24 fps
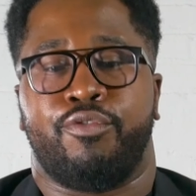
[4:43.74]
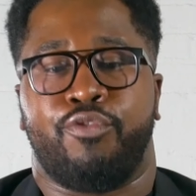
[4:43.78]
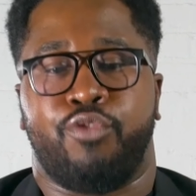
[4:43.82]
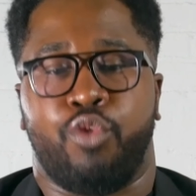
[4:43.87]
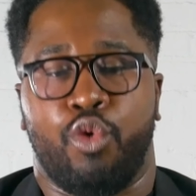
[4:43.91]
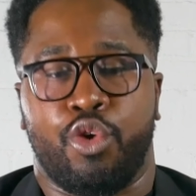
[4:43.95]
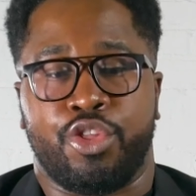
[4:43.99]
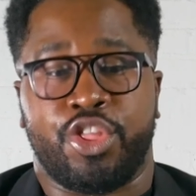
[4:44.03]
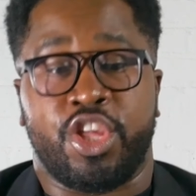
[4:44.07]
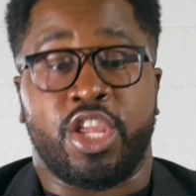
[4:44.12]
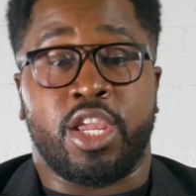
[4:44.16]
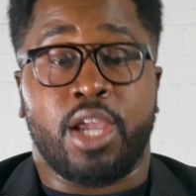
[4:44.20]

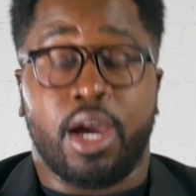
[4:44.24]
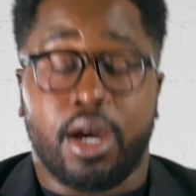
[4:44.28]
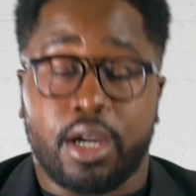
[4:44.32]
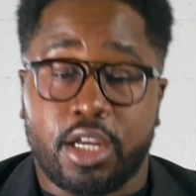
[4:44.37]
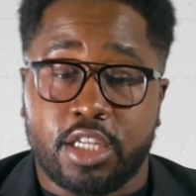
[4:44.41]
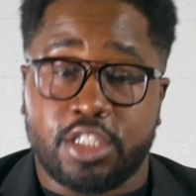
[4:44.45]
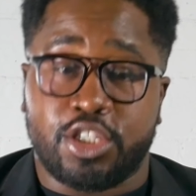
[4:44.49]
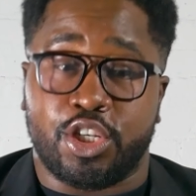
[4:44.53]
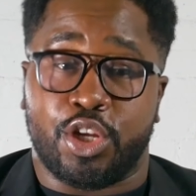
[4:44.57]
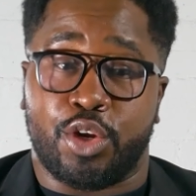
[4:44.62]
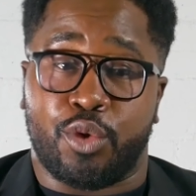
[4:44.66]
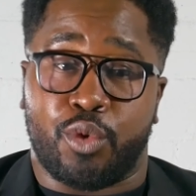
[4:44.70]
For the
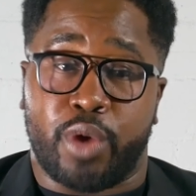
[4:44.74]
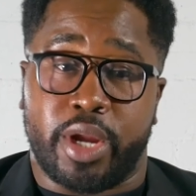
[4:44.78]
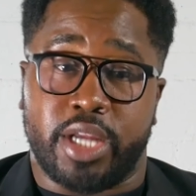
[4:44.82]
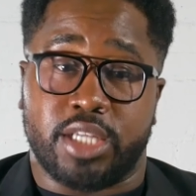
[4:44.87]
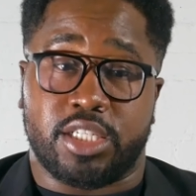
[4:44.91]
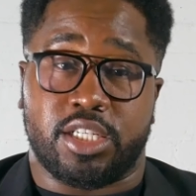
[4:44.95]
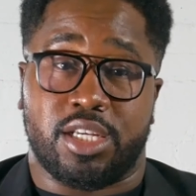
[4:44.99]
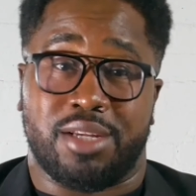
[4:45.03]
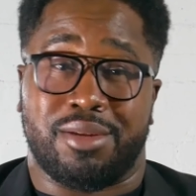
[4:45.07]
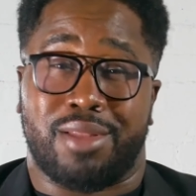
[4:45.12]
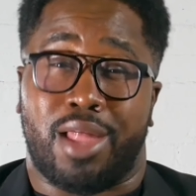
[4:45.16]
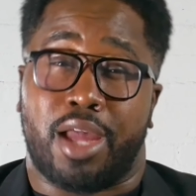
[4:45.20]
younger
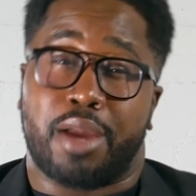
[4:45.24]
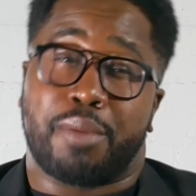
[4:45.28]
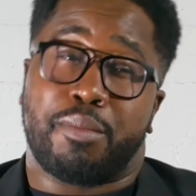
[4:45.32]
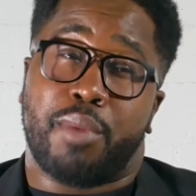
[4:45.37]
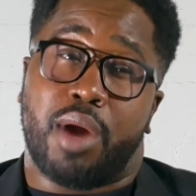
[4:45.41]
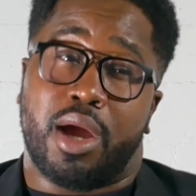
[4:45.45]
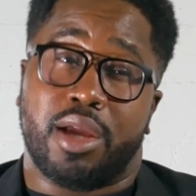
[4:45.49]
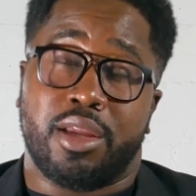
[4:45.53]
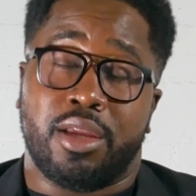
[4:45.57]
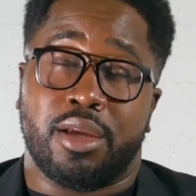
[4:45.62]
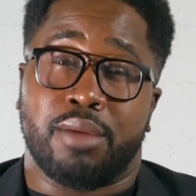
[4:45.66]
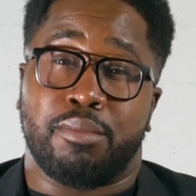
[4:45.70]
generation, like
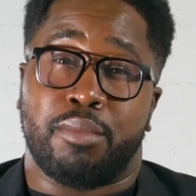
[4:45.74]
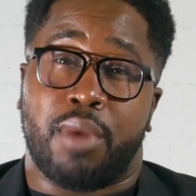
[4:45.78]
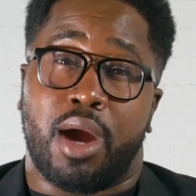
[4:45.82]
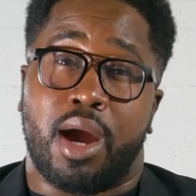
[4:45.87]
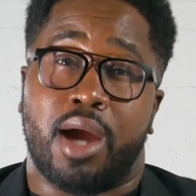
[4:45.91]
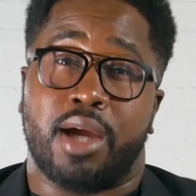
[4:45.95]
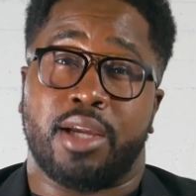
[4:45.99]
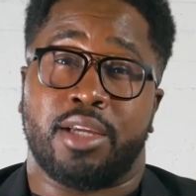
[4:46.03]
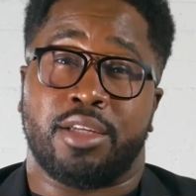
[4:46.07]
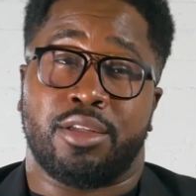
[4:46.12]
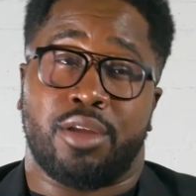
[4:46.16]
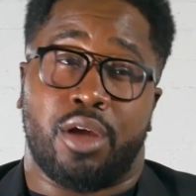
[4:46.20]
my
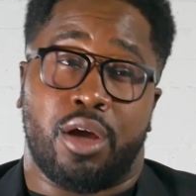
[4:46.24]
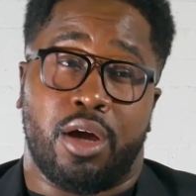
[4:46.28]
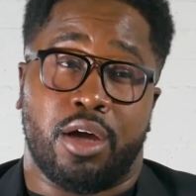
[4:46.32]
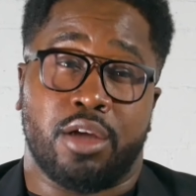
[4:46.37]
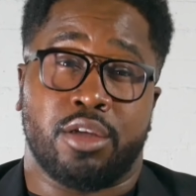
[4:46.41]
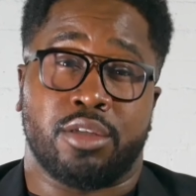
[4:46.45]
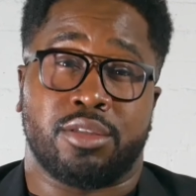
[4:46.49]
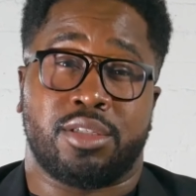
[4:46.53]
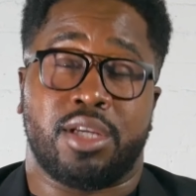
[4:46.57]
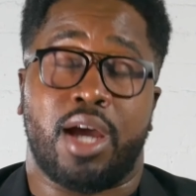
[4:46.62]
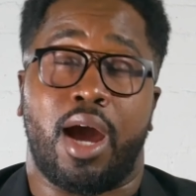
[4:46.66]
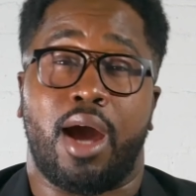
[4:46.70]
my
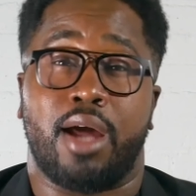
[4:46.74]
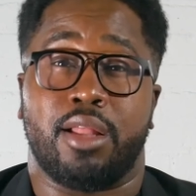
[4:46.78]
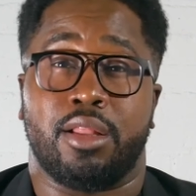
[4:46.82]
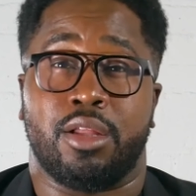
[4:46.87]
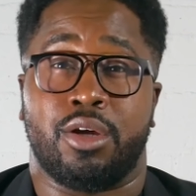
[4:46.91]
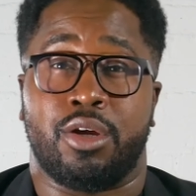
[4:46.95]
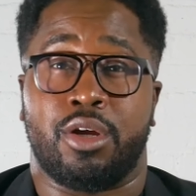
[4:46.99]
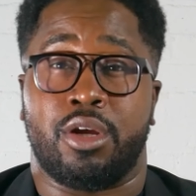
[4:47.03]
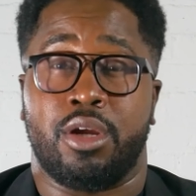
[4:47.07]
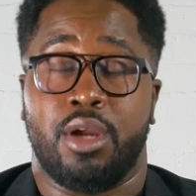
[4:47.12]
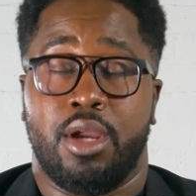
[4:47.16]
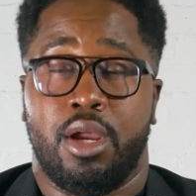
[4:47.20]
uh,
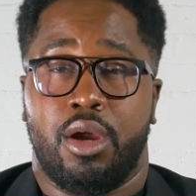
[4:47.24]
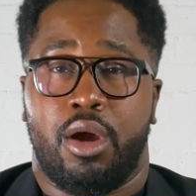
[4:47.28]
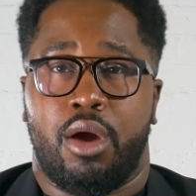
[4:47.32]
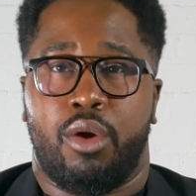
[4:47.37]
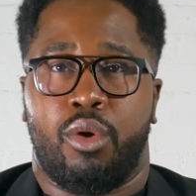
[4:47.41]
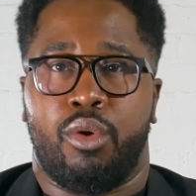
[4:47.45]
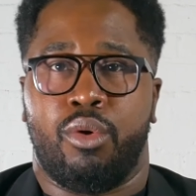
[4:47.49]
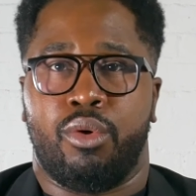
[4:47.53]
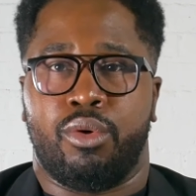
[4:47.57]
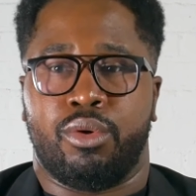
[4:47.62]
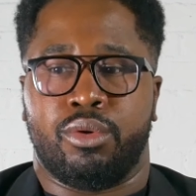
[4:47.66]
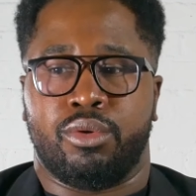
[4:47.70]
toddler,
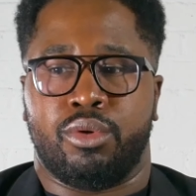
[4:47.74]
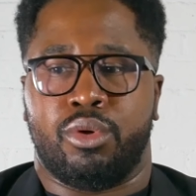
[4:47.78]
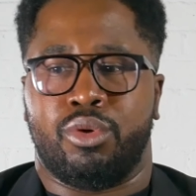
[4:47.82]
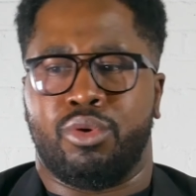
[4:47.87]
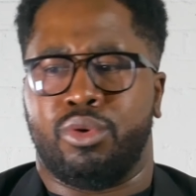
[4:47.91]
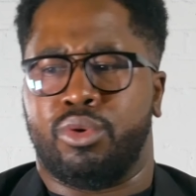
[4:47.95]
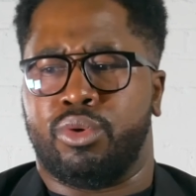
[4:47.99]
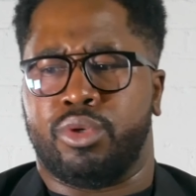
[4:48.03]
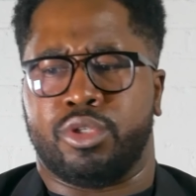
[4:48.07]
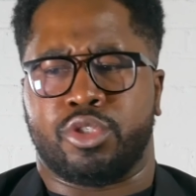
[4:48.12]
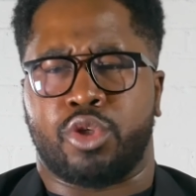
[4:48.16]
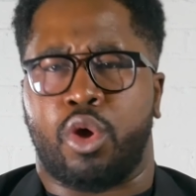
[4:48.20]
who
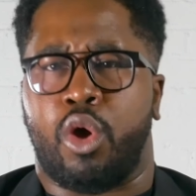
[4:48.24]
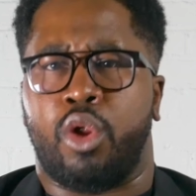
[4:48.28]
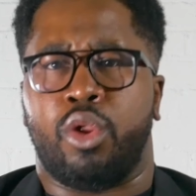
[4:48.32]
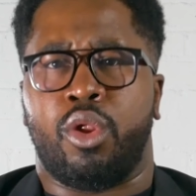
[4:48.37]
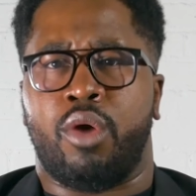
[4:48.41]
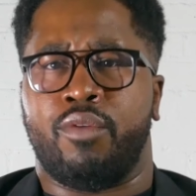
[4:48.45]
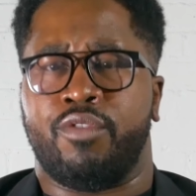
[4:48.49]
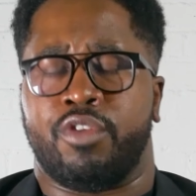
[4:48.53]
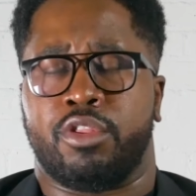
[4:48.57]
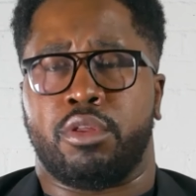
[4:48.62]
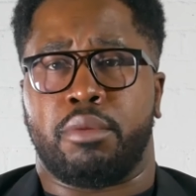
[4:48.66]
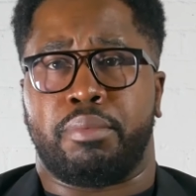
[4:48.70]
who is all
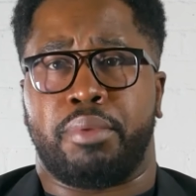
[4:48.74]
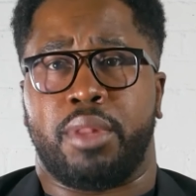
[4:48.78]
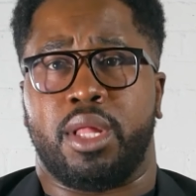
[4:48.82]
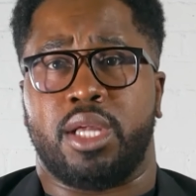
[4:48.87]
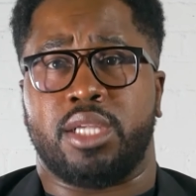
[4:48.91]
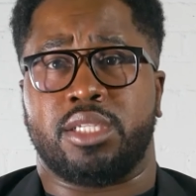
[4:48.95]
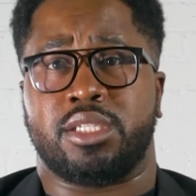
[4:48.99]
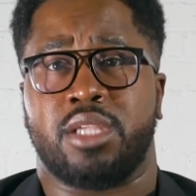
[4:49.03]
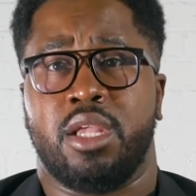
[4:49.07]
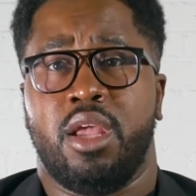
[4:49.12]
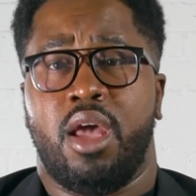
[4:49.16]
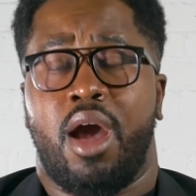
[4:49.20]
over the
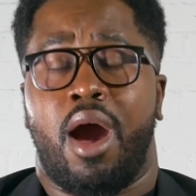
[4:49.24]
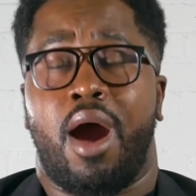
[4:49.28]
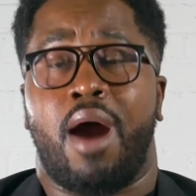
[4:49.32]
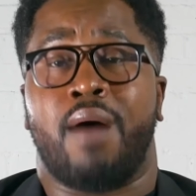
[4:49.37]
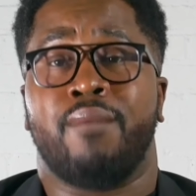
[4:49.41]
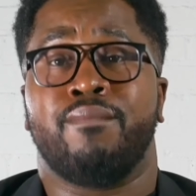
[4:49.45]
place.